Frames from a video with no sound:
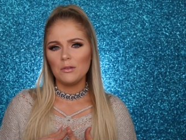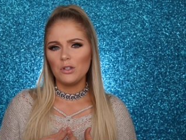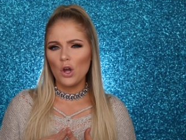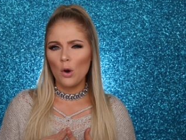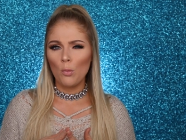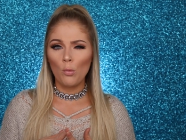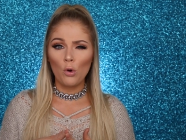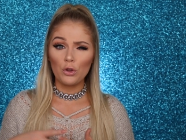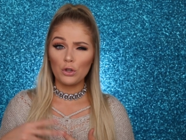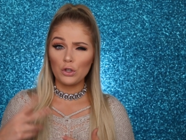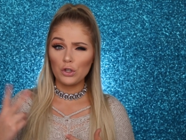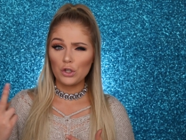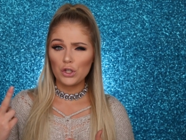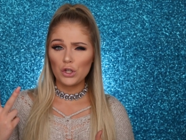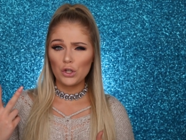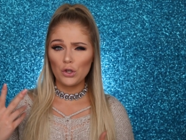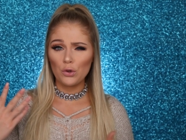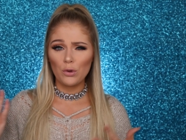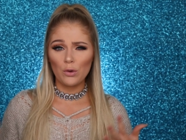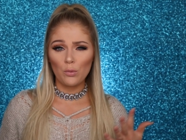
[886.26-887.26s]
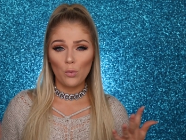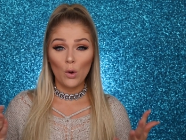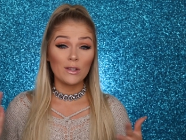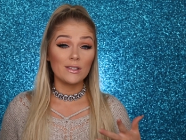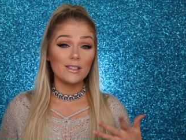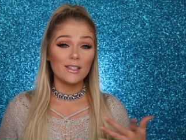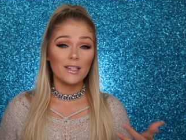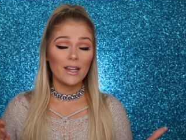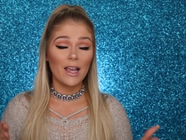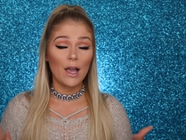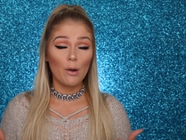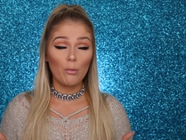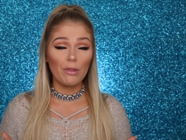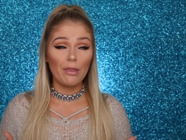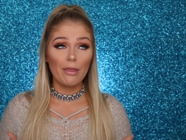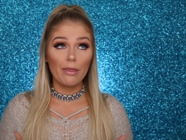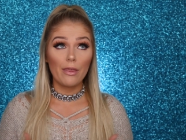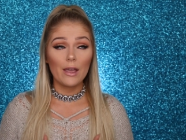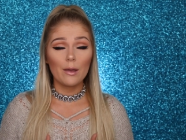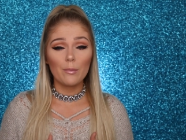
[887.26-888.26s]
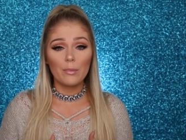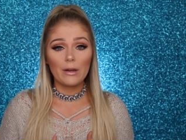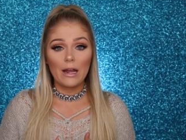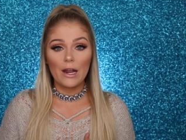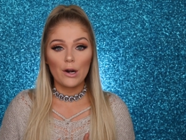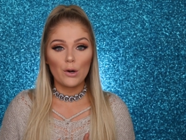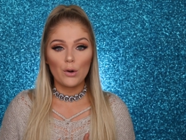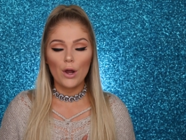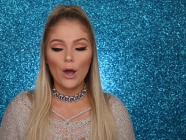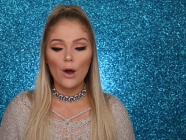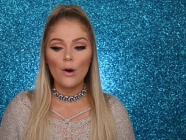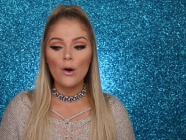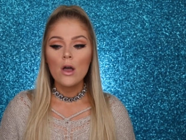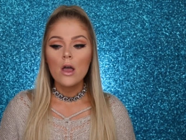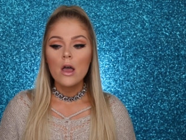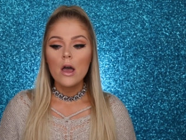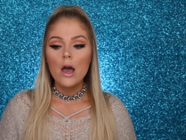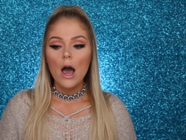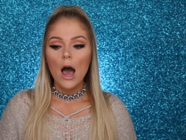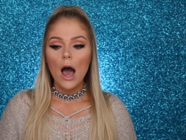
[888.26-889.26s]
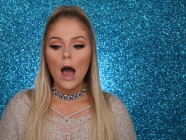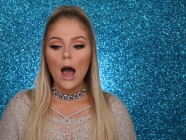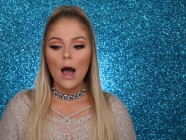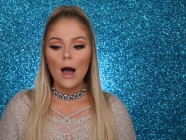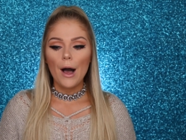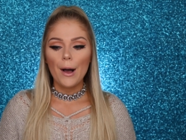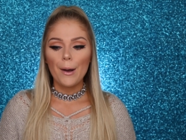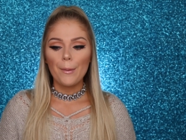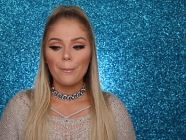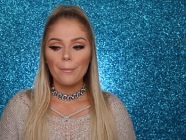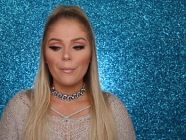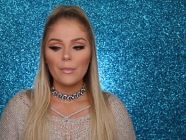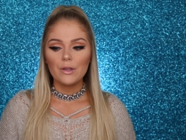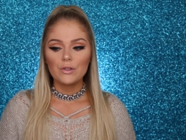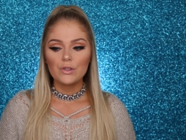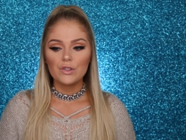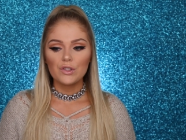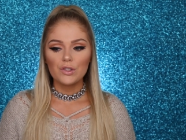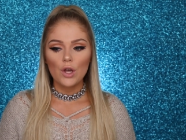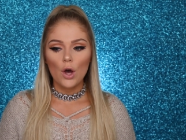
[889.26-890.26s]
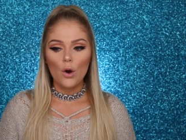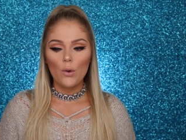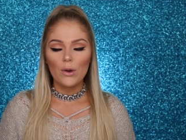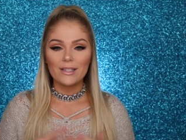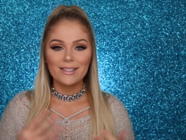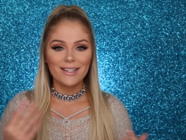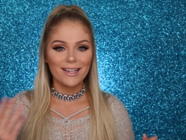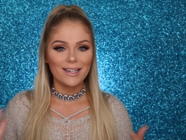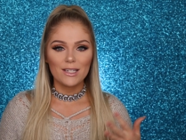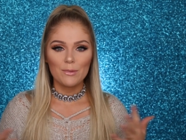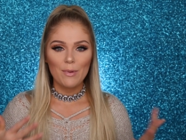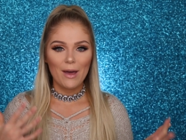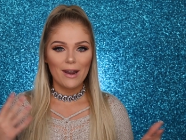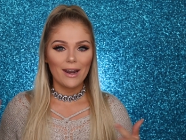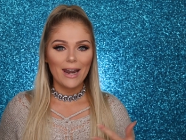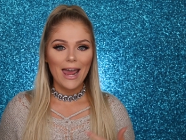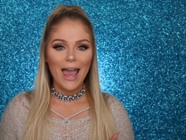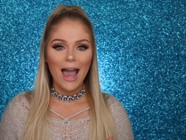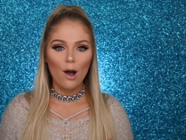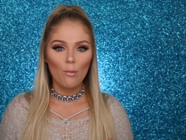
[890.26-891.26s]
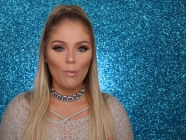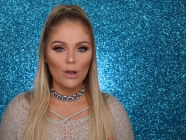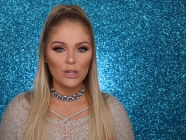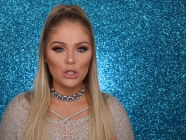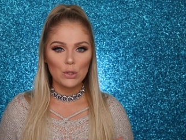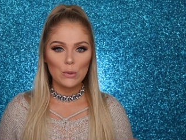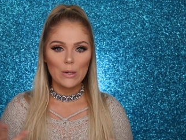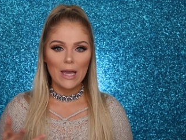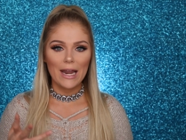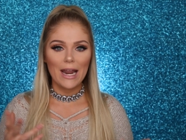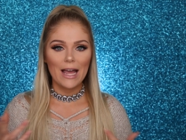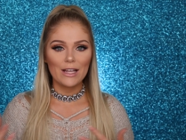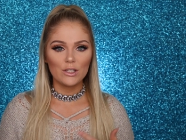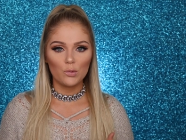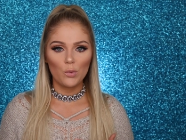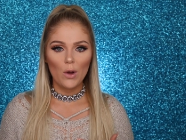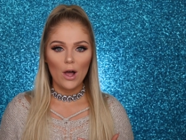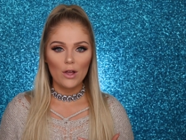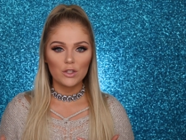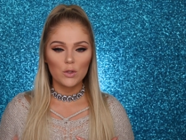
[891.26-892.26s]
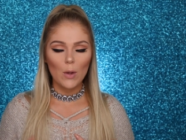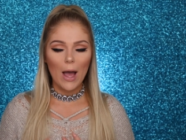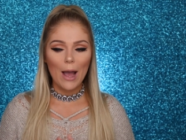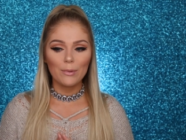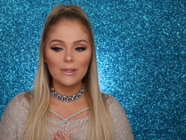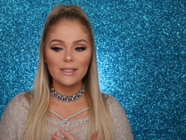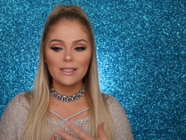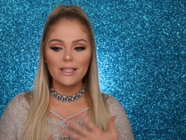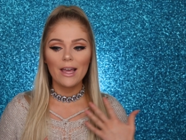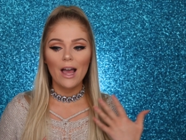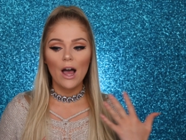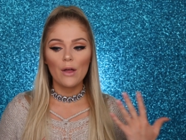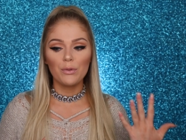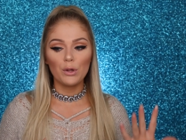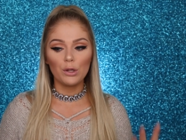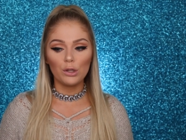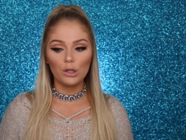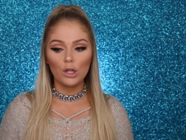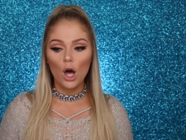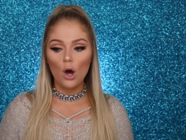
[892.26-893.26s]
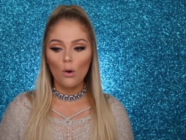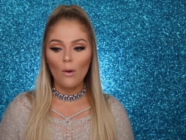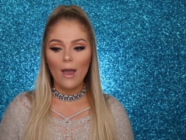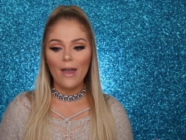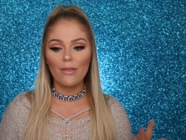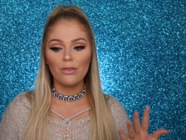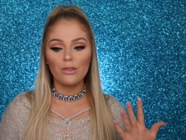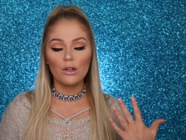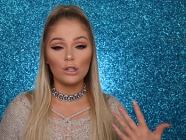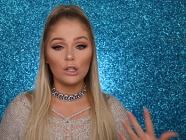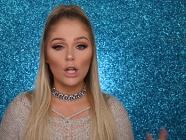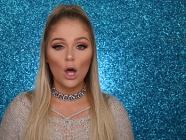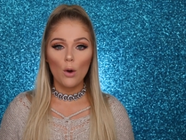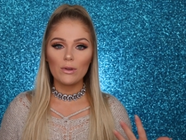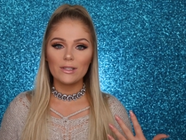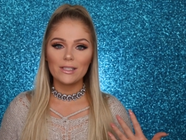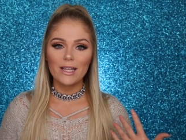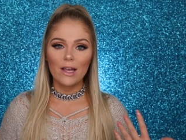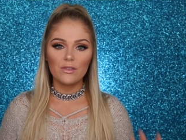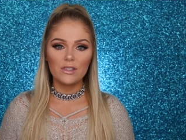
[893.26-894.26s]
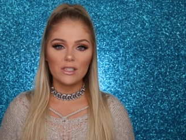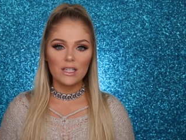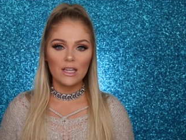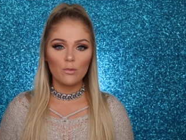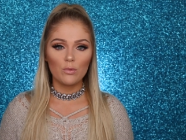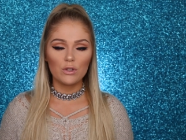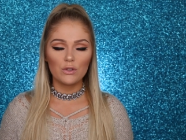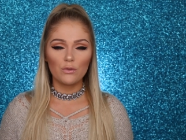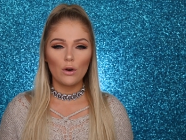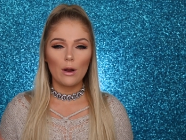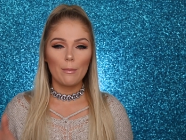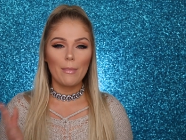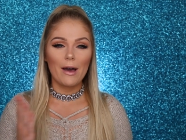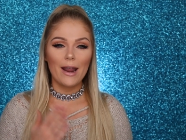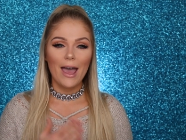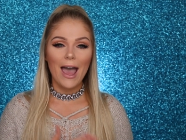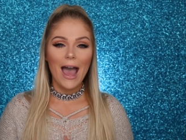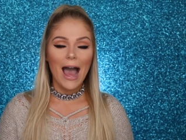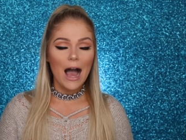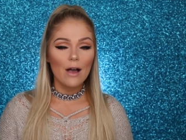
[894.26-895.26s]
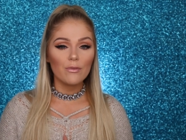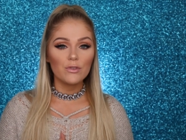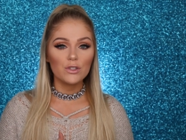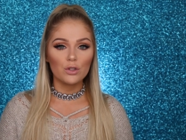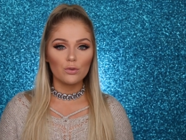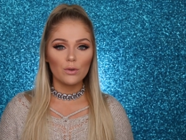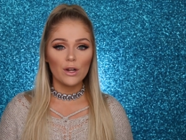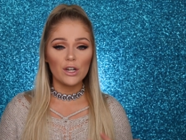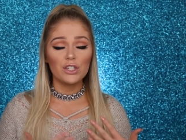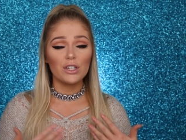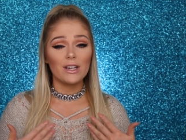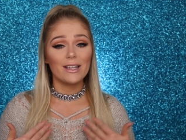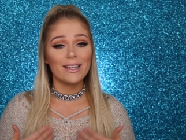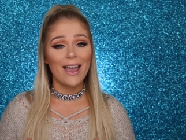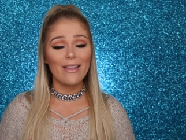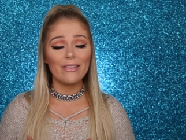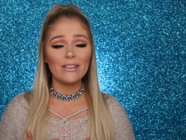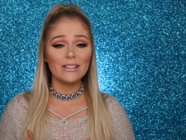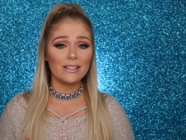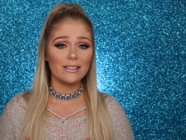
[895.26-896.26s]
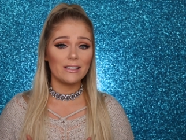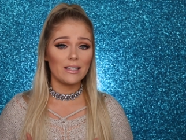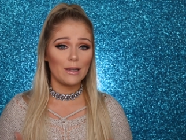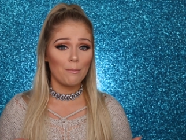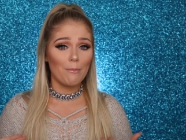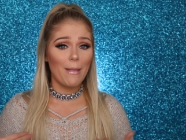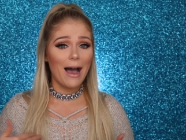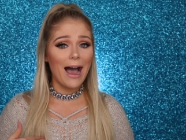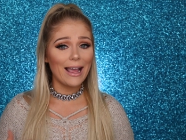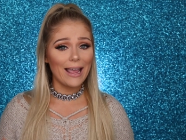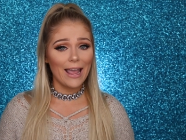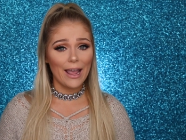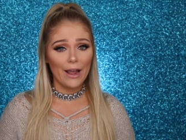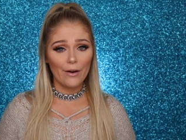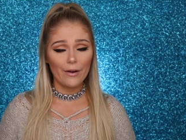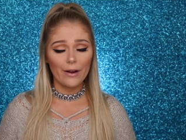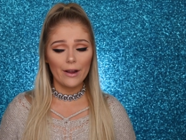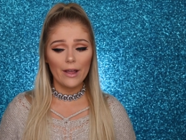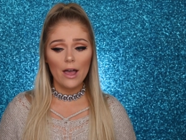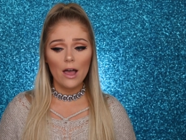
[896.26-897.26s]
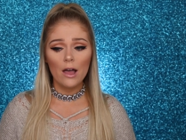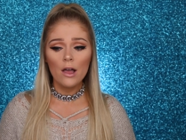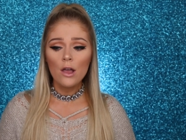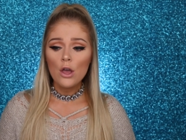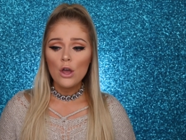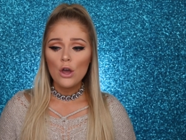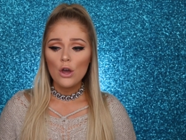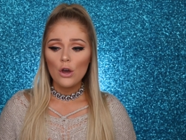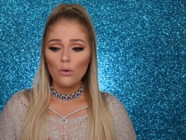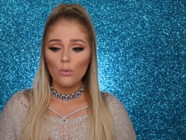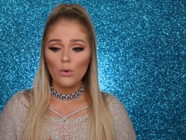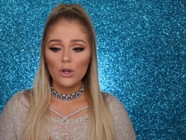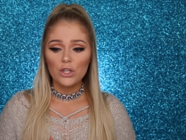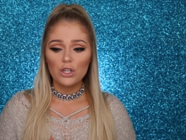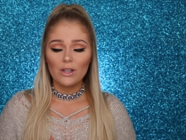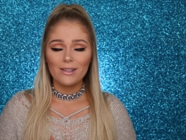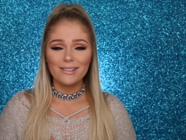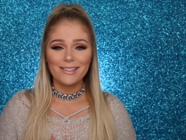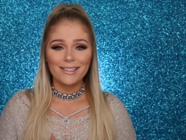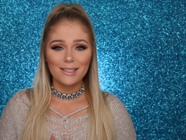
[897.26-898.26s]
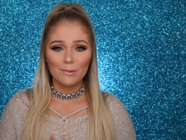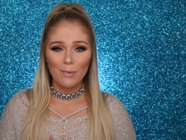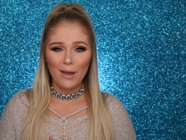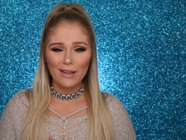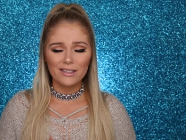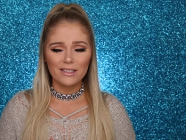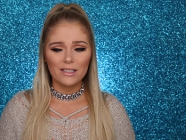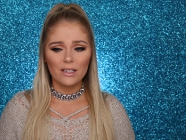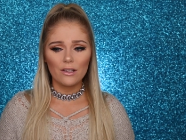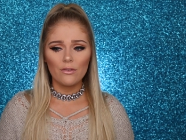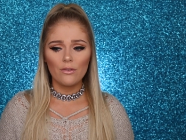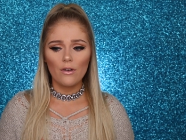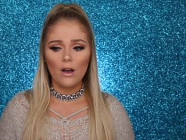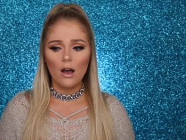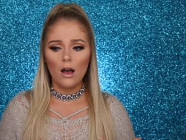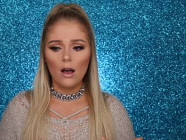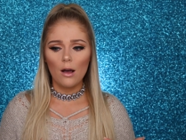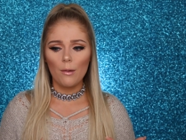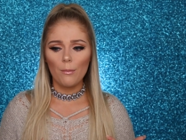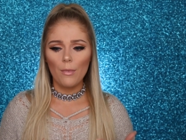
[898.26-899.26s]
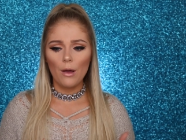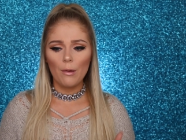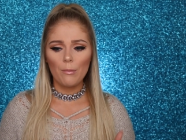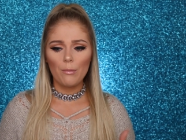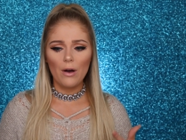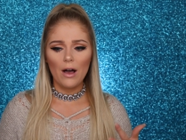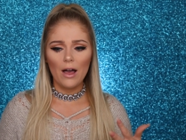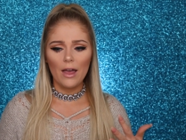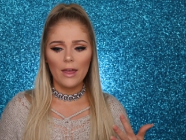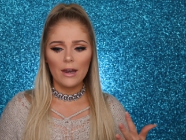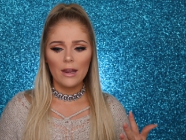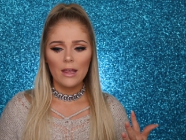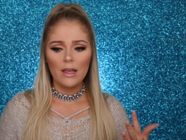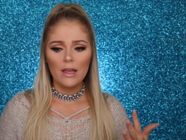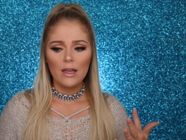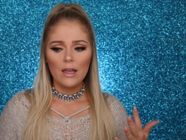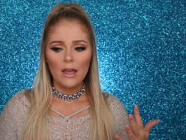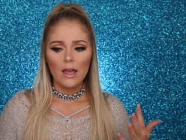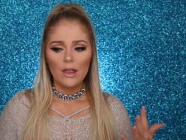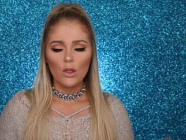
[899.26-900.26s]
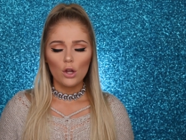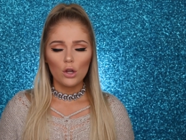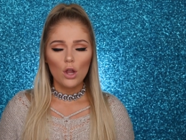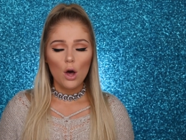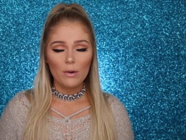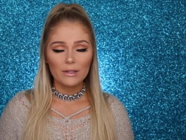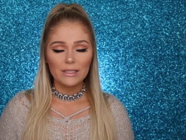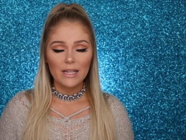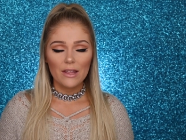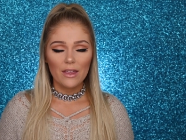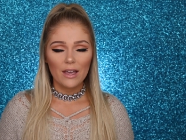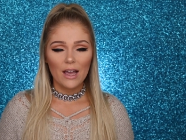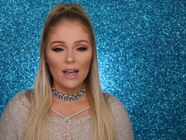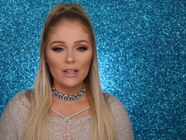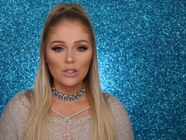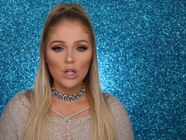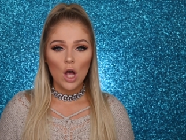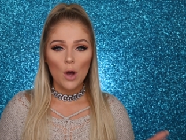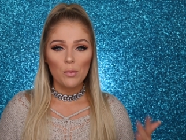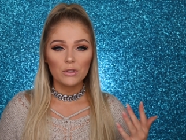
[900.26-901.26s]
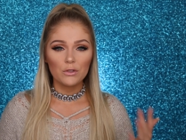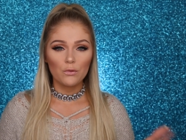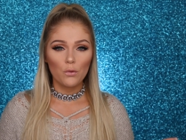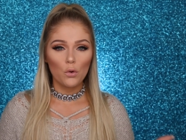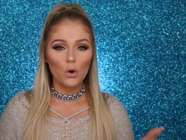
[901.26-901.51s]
no more than two in one sitting, I wouldn't think, but I don't know. Um, so it's going to depend on how much you get as well. So I would say on the low end, the lowest I've seen was for about a half syringe. And again, this is in my area, which is expensive. Um, but the lowest I think I saw was